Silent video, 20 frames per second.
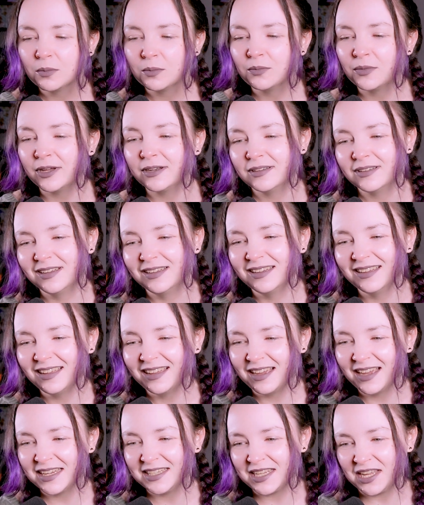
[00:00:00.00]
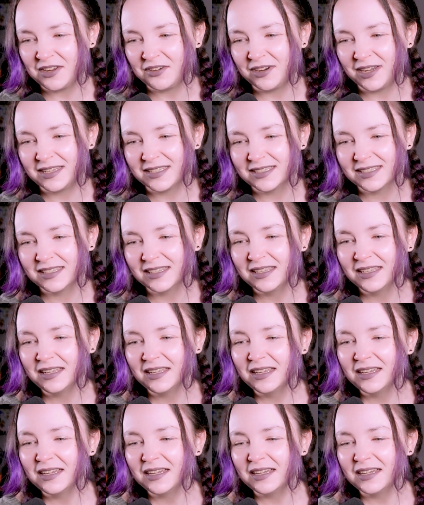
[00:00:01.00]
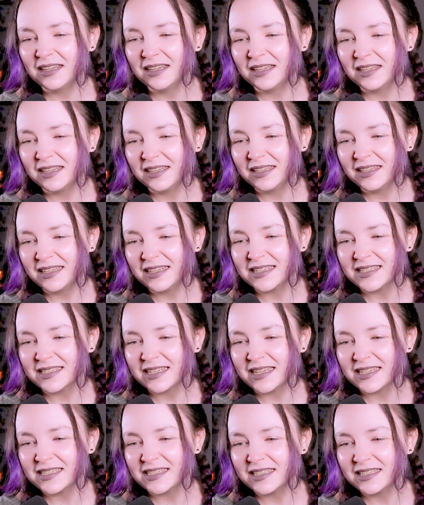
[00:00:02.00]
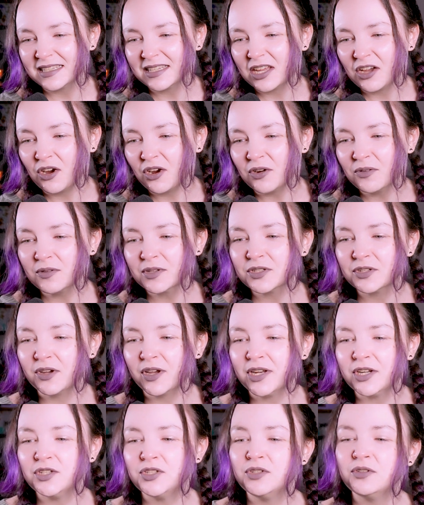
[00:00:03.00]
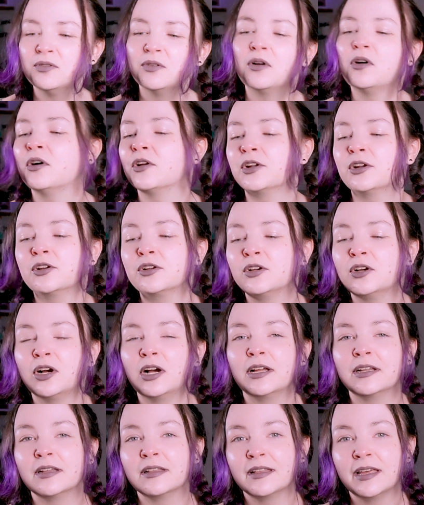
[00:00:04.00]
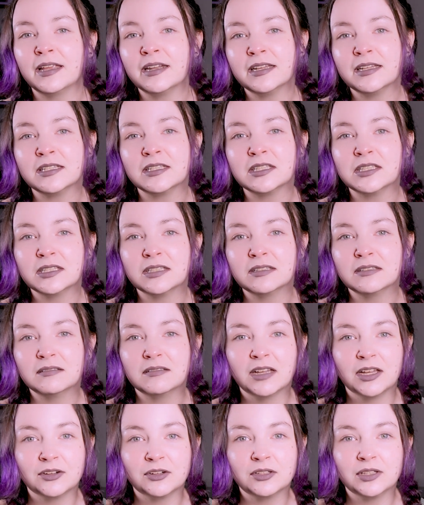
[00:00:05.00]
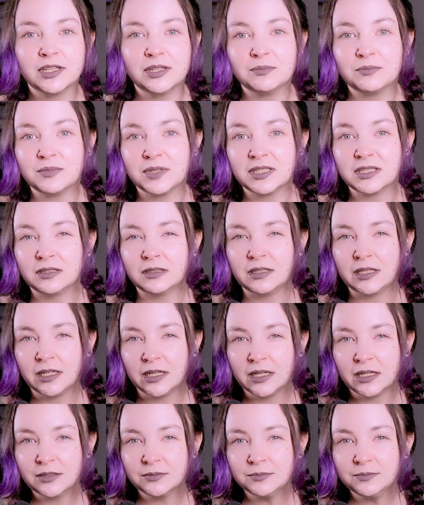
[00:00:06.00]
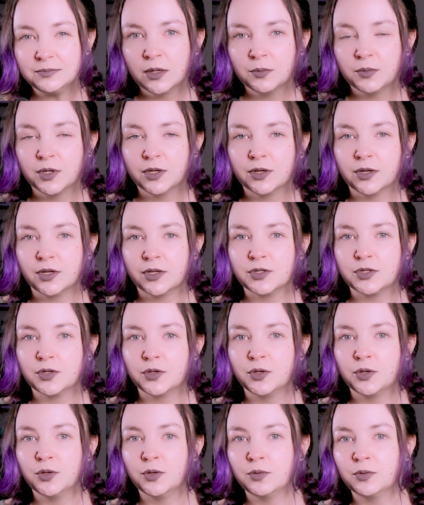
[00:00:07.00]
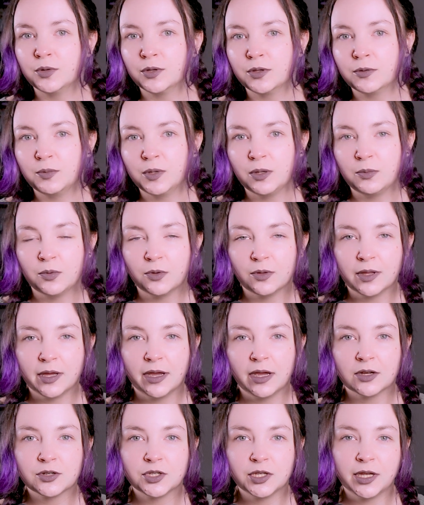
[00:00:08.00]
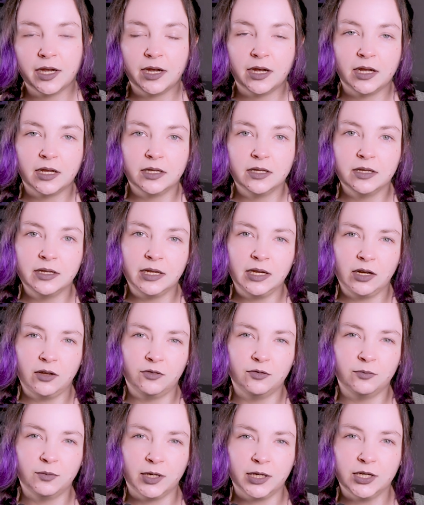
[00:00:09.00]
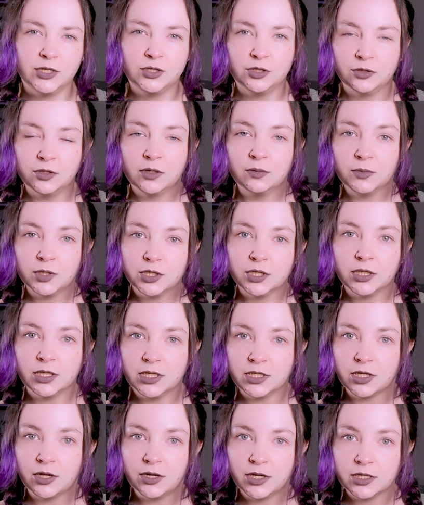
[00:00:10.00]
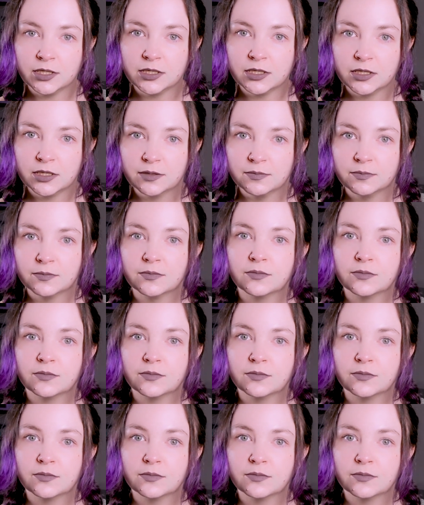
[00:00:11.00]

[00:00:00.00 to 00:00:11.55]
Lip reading: But I digress. It says, art was created to honor God. That is utterly misleading because who were the people that actually had enough money to commission these artists?